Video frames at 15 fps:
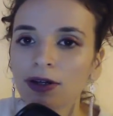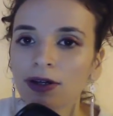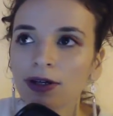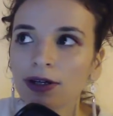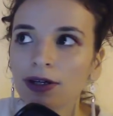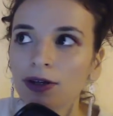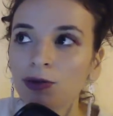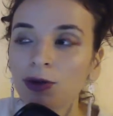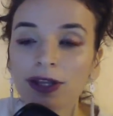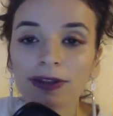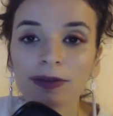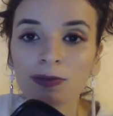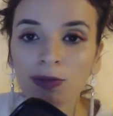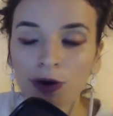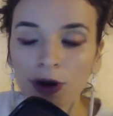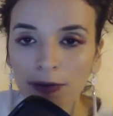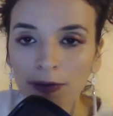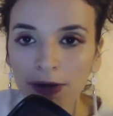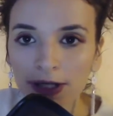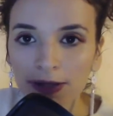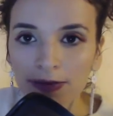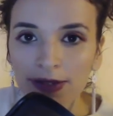with the
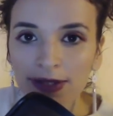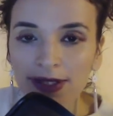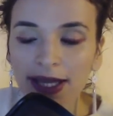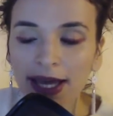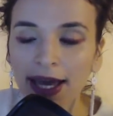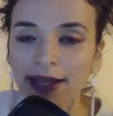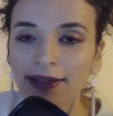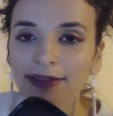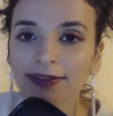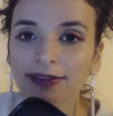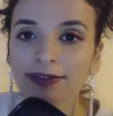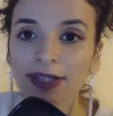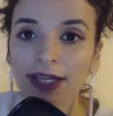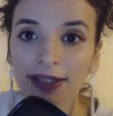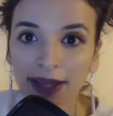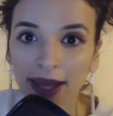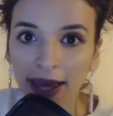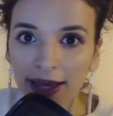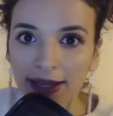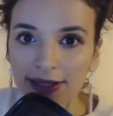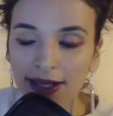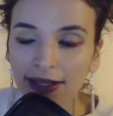problems that it
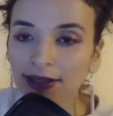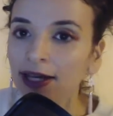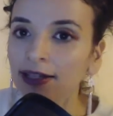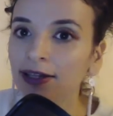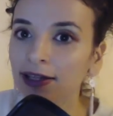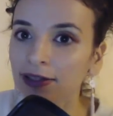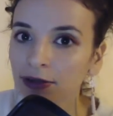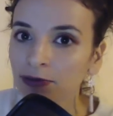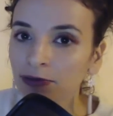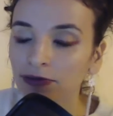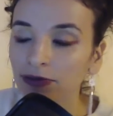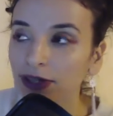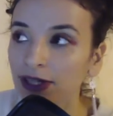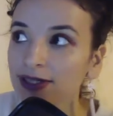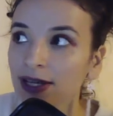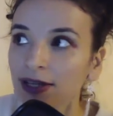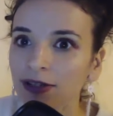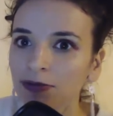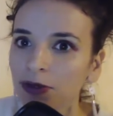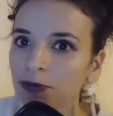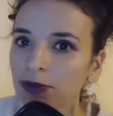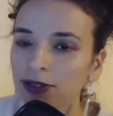has, and not fix other
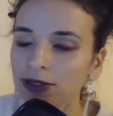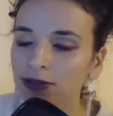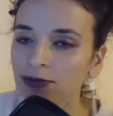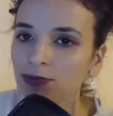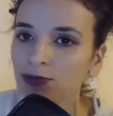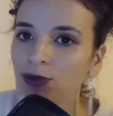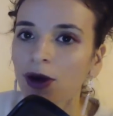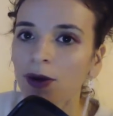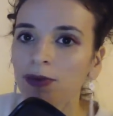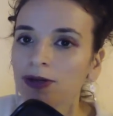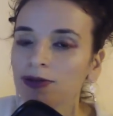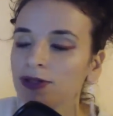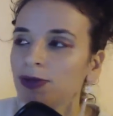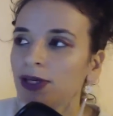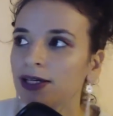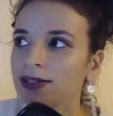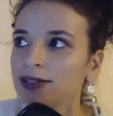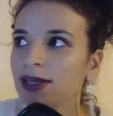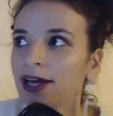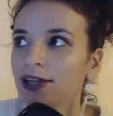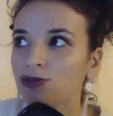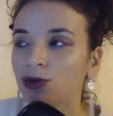people's problems, because
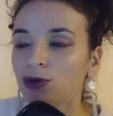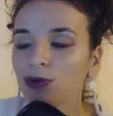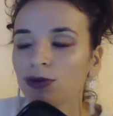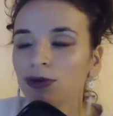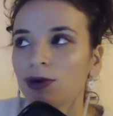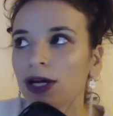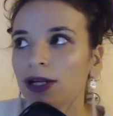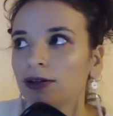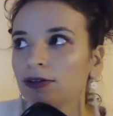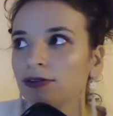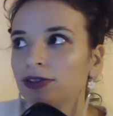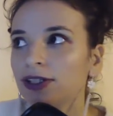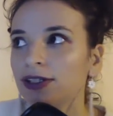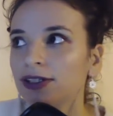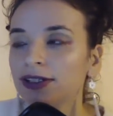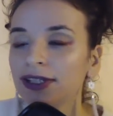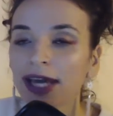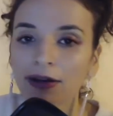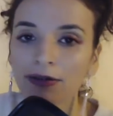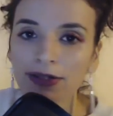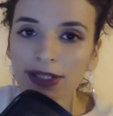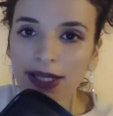that's one of the
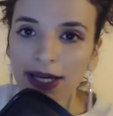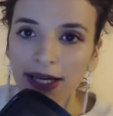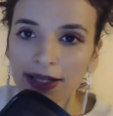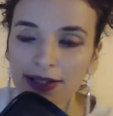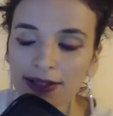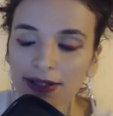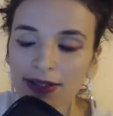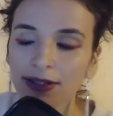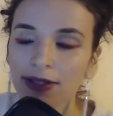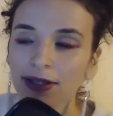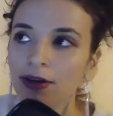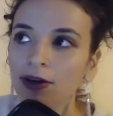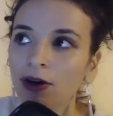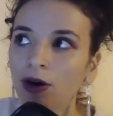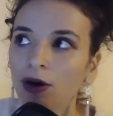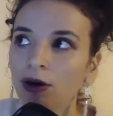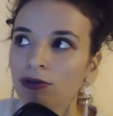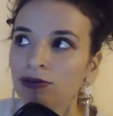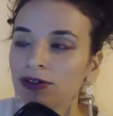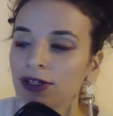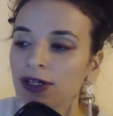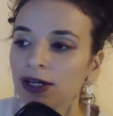downsides
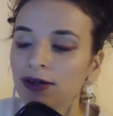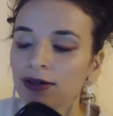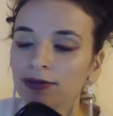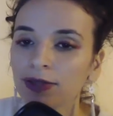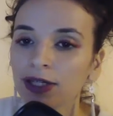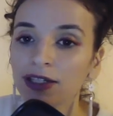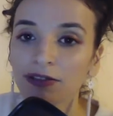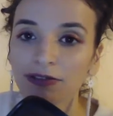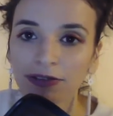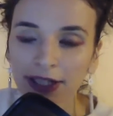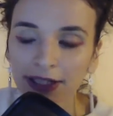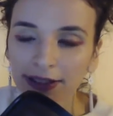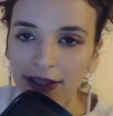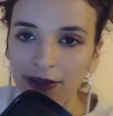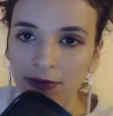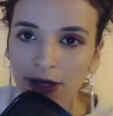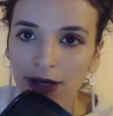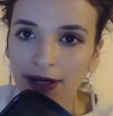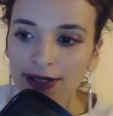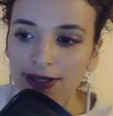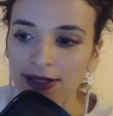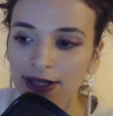of an afflicted
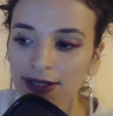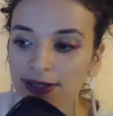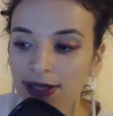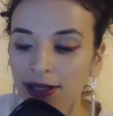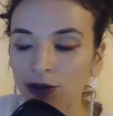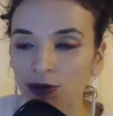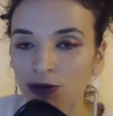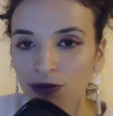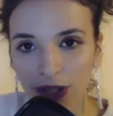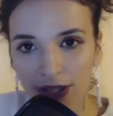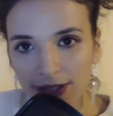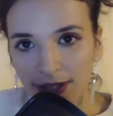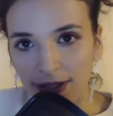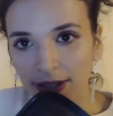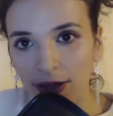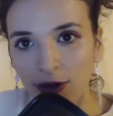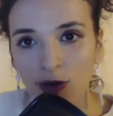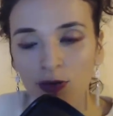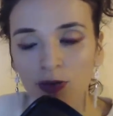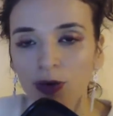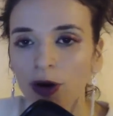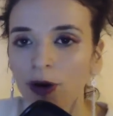Mars. Instead of fixing their
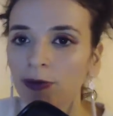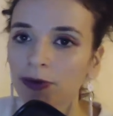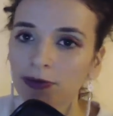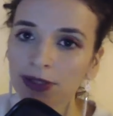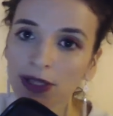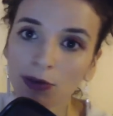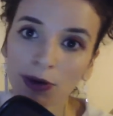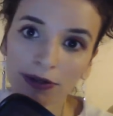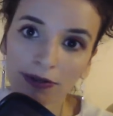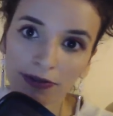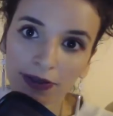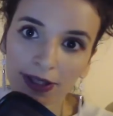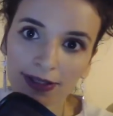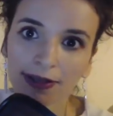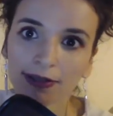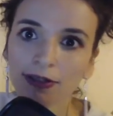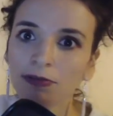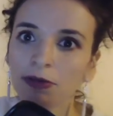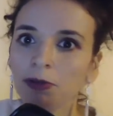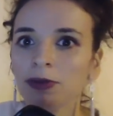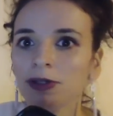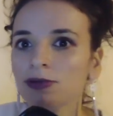own problems, they want to fix other
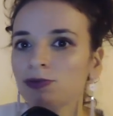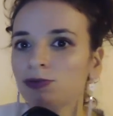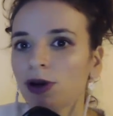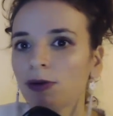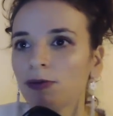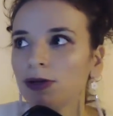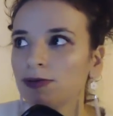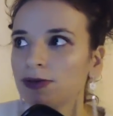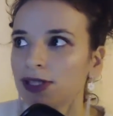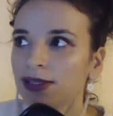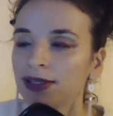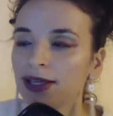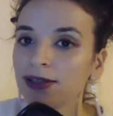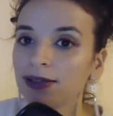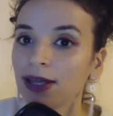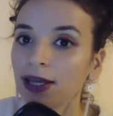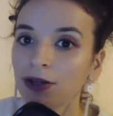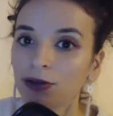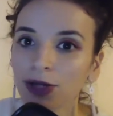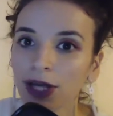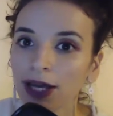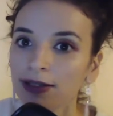people's problems, and then they
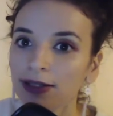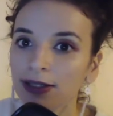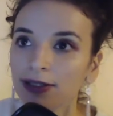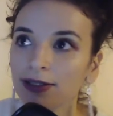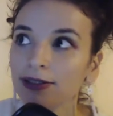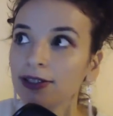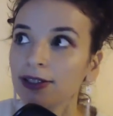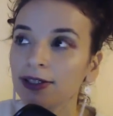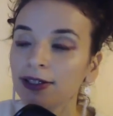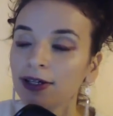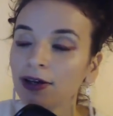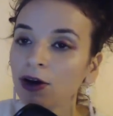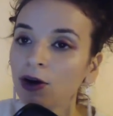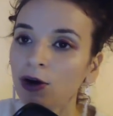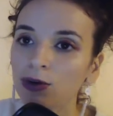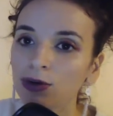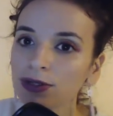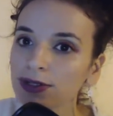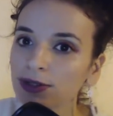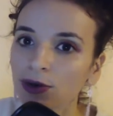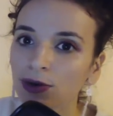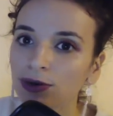create a
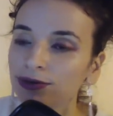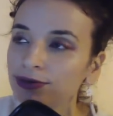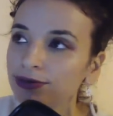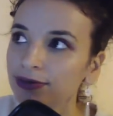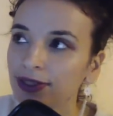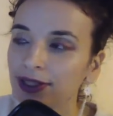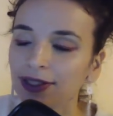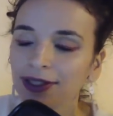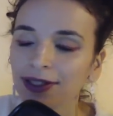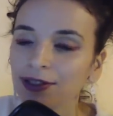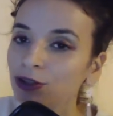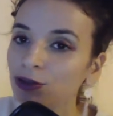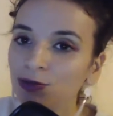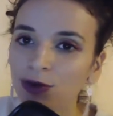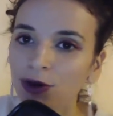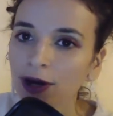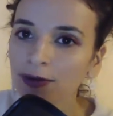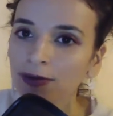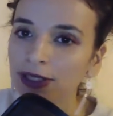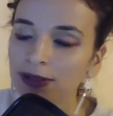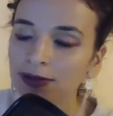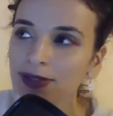host of new
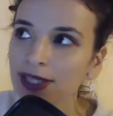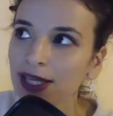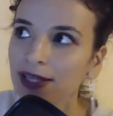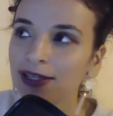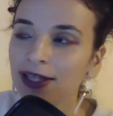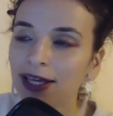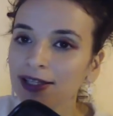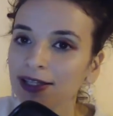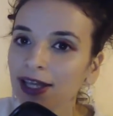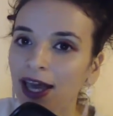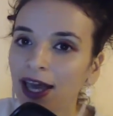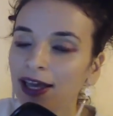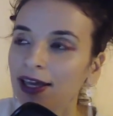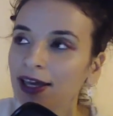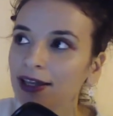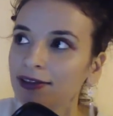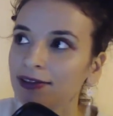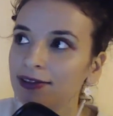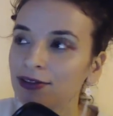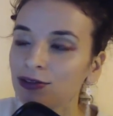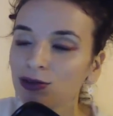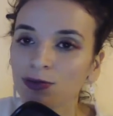problems, and then they get
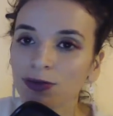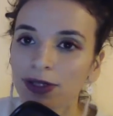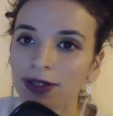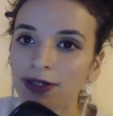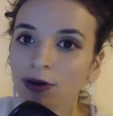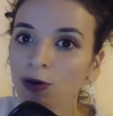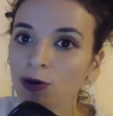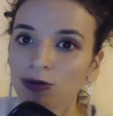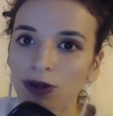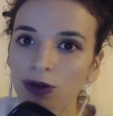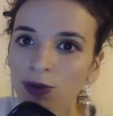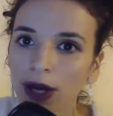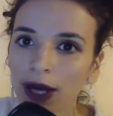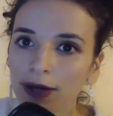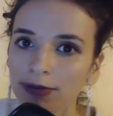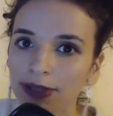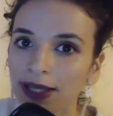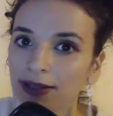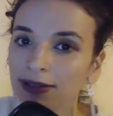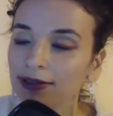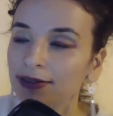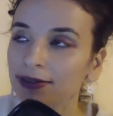super overwhelmed
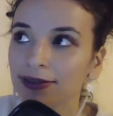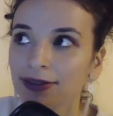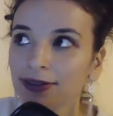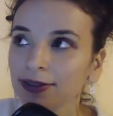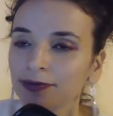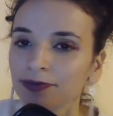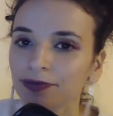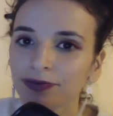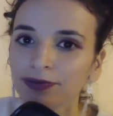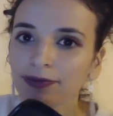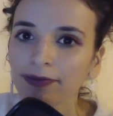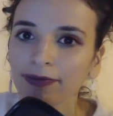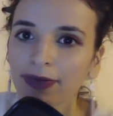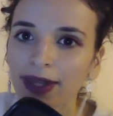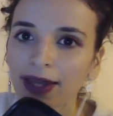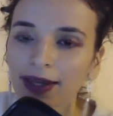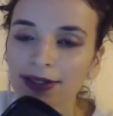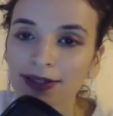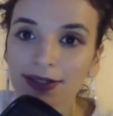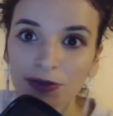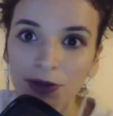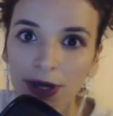and
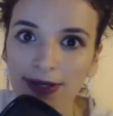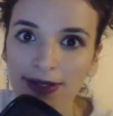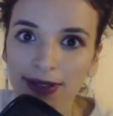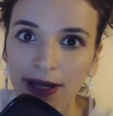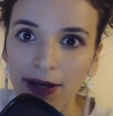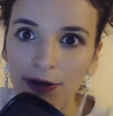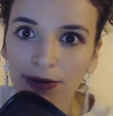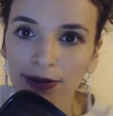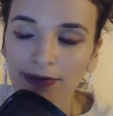stressed out.